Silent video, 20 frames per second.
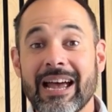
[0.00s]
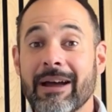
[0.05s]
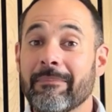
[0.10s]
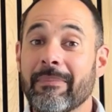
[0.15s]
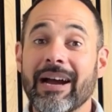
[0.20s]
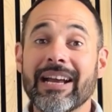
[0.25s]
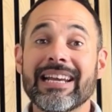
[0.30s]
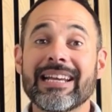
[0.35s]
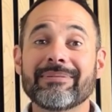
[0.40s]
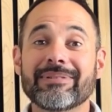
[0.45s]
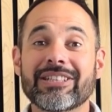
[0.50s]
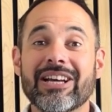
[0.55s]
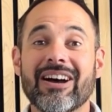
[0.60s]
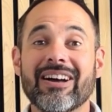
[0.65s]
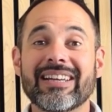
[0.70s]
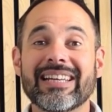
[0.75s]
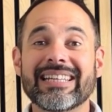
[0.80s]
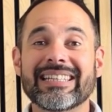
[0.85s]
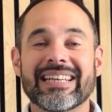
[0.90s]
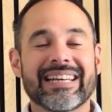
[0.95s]
My name's
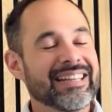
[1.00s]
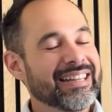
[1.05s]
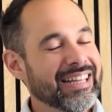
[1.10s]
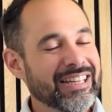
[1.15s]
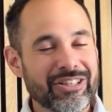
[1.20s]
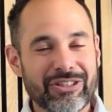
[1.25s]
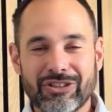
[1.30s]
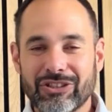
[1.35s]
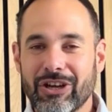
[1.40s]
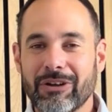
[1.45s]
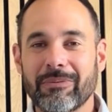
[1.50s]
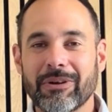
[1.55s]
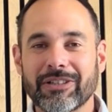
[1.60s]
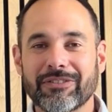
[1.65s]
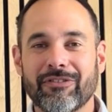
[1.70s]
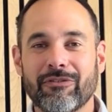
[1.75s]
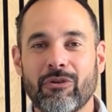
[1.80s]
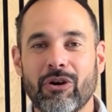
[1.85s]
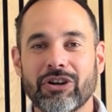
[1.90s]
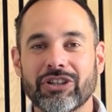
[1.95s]
Khalid. Thank you so much
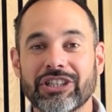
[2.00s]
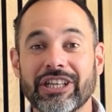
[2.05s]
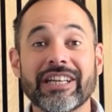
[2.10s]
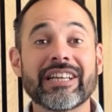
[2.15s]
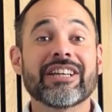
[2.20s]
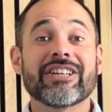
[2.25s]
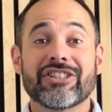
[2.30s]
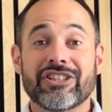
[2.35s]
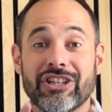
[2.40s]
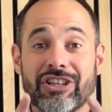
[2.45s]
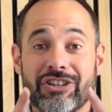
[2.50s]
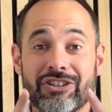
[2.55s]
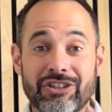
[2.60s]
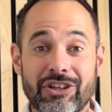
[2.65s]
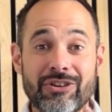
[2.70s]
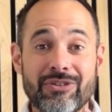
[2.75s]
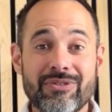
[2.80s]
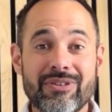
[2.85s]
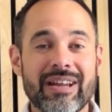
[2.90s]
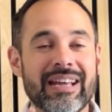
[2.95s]
for watching. See you
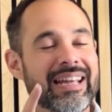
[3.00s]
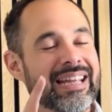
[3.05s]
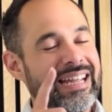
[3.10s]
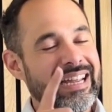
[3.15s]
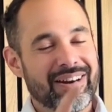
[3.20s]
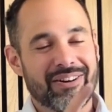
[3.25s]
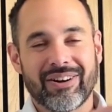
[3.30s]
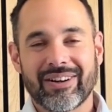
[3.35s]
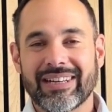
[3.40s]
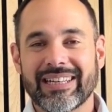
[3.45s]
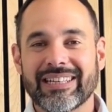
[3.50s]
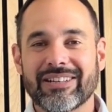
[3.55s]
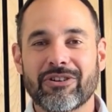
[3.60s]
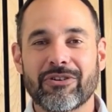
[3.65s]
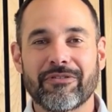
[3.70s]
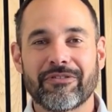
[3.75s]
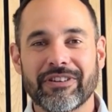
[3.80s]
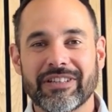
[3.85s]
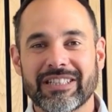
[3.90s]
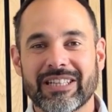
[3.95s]
soon here on Clinical
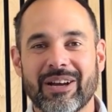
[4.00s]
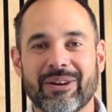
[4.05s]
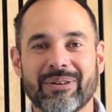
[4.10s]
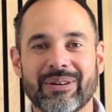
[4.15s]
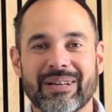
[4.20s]
Physio.